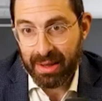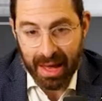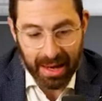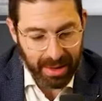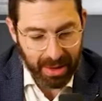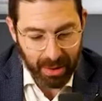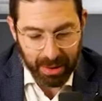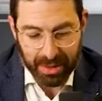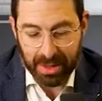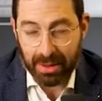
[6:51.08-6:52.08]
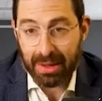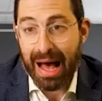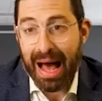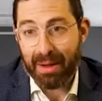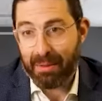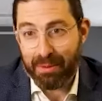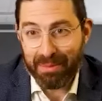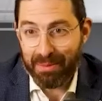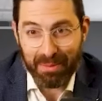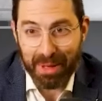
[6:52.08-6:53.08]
that, you know, there's a lot of